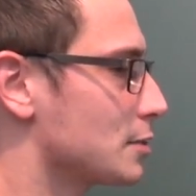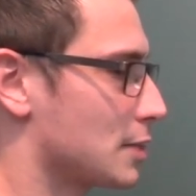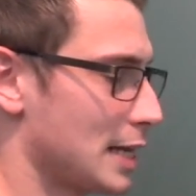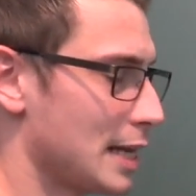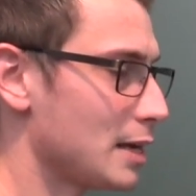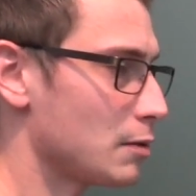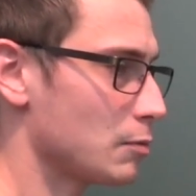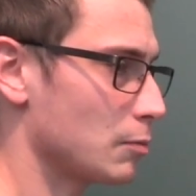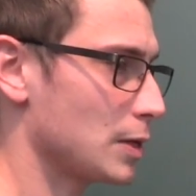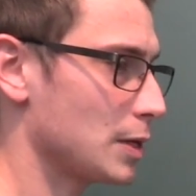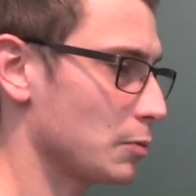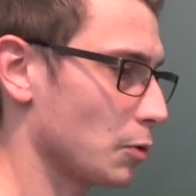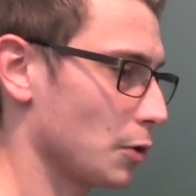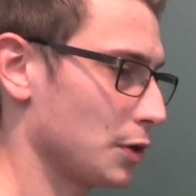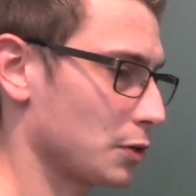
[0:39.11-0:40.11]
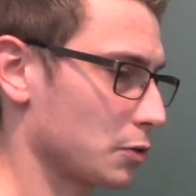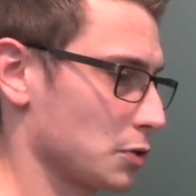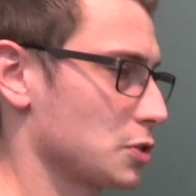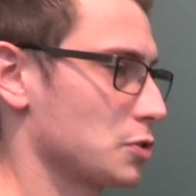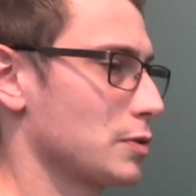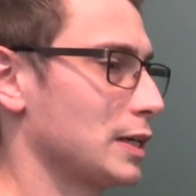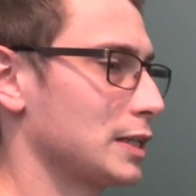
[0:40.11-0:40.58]
today we want to
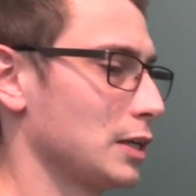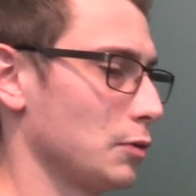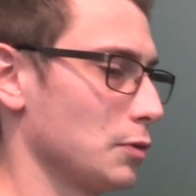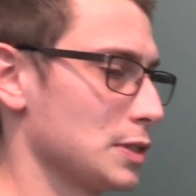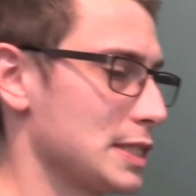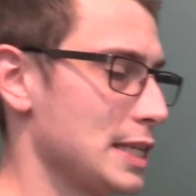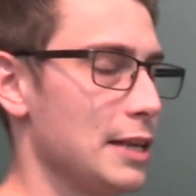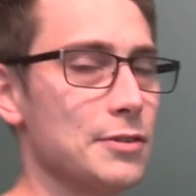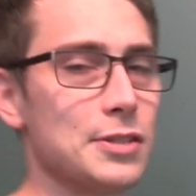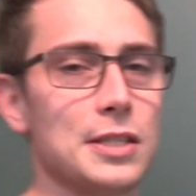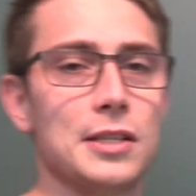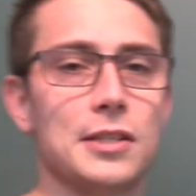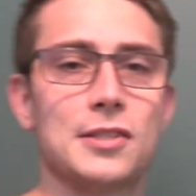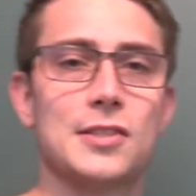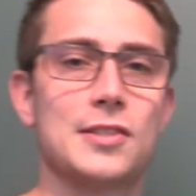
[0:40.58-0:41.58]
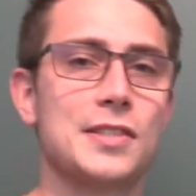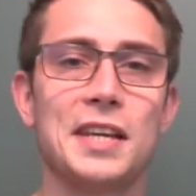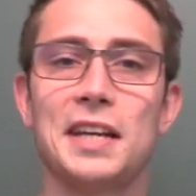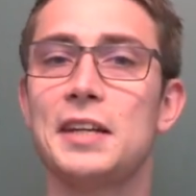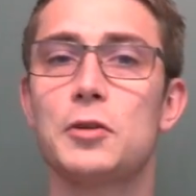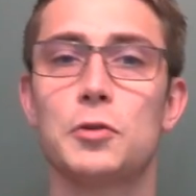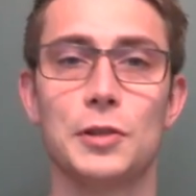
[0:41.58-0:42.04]
construct ourselves a
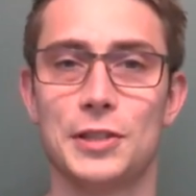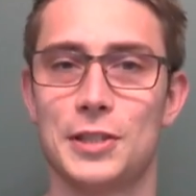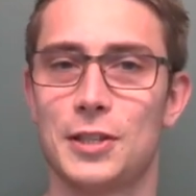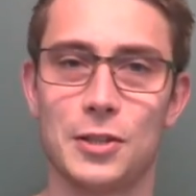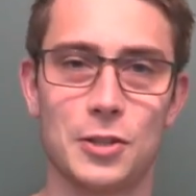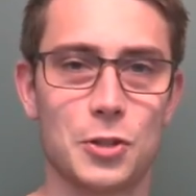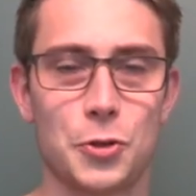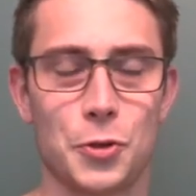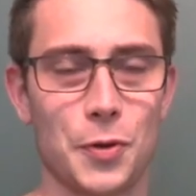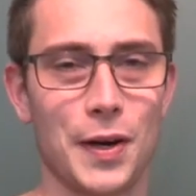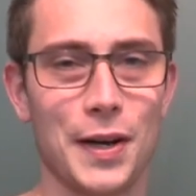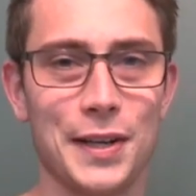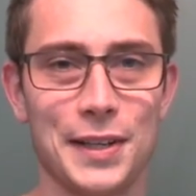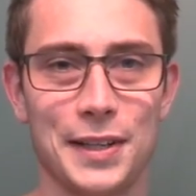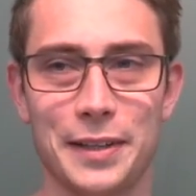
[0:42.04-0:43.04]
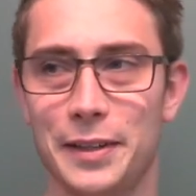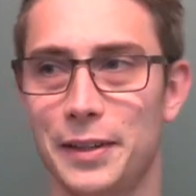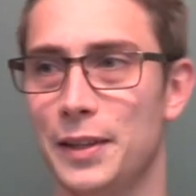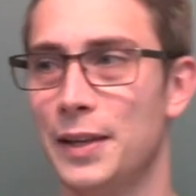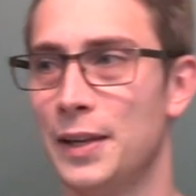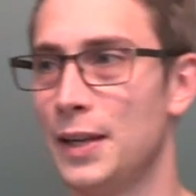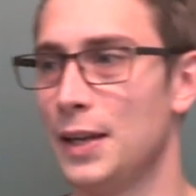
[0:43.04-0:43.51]
sacred
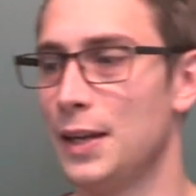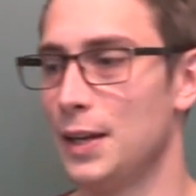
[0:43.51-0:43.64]
triangle.